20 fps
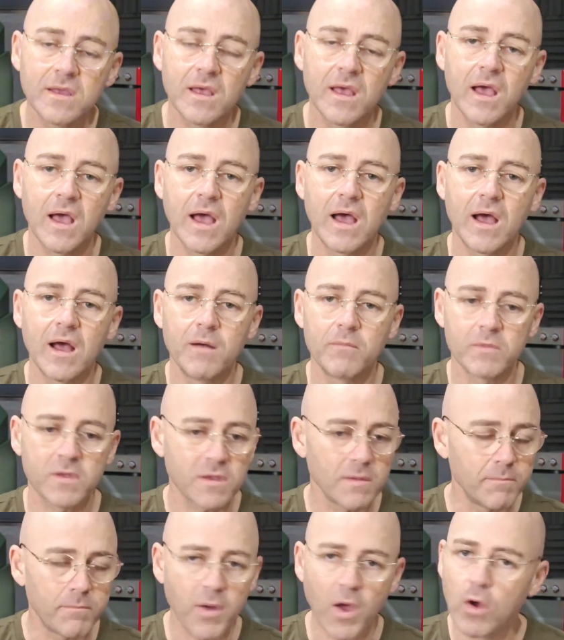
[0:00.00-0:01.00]

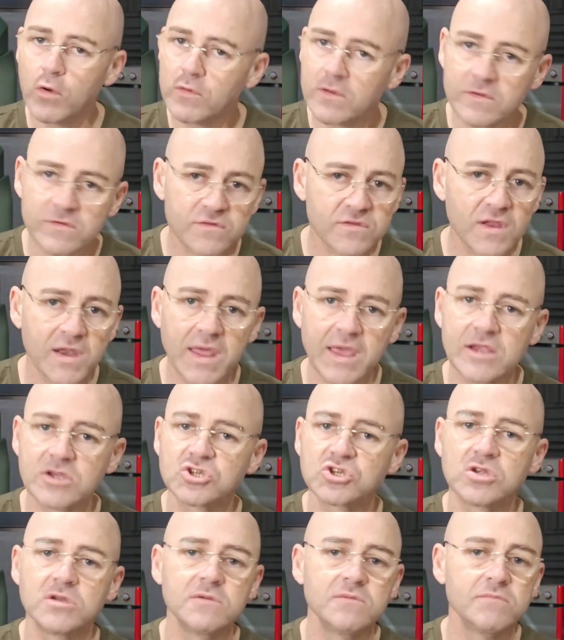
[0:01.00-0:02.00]
component
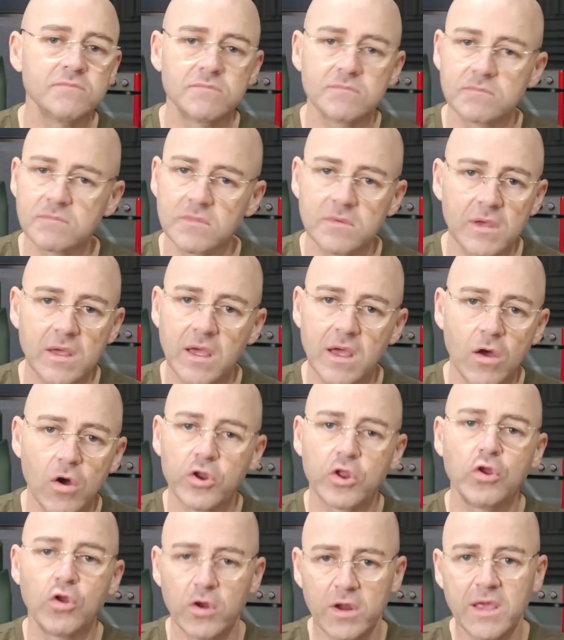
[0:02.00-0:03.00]
selection, on
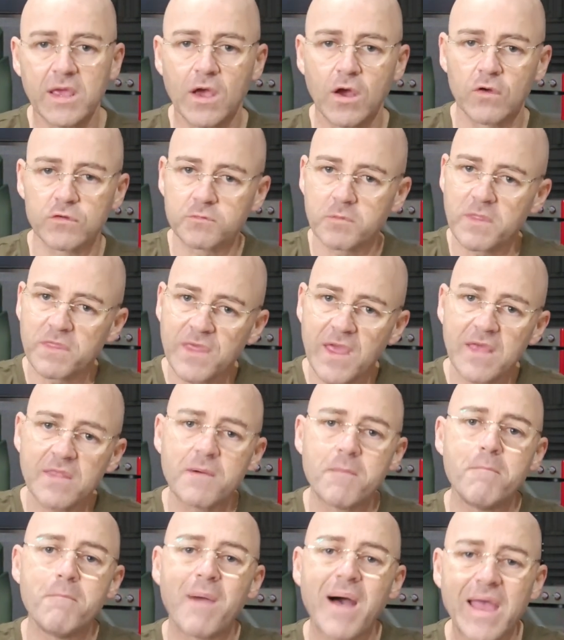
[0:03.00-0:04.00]
and on it goes. But they're
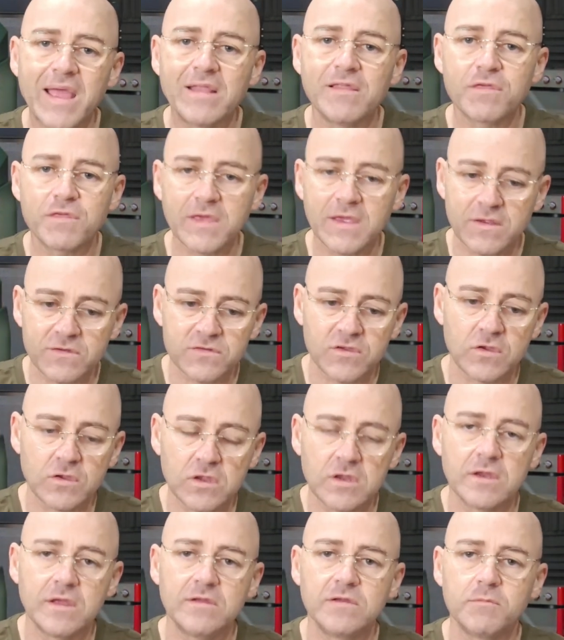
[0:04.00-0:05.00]
the main things that
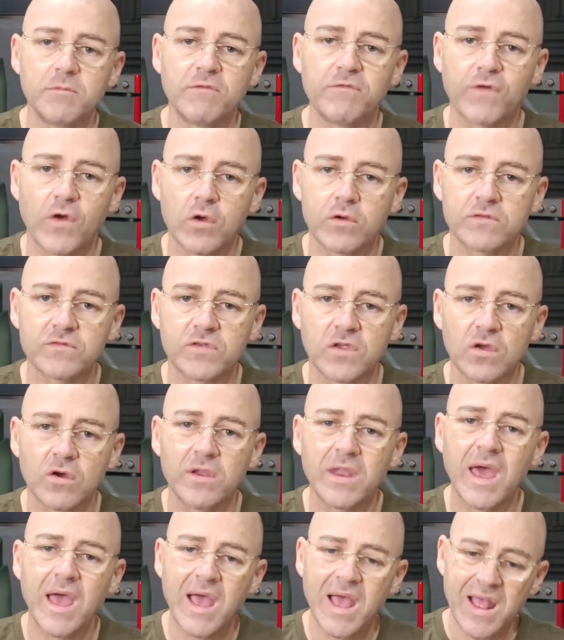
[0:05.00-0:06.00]
you need to be focusing
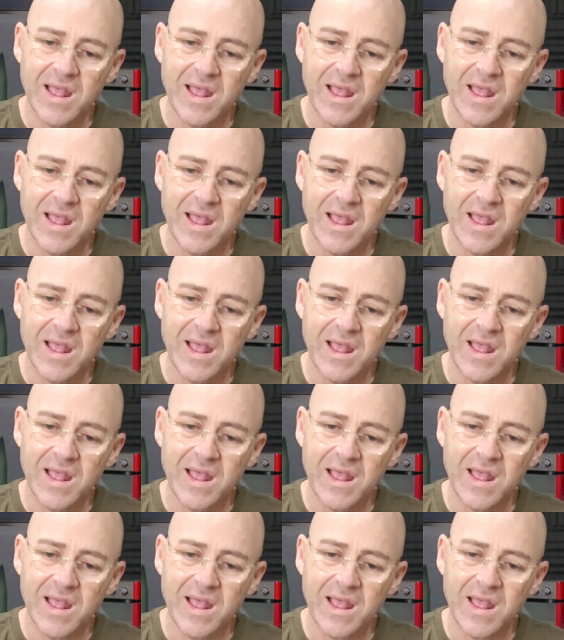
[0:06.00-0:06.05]
on.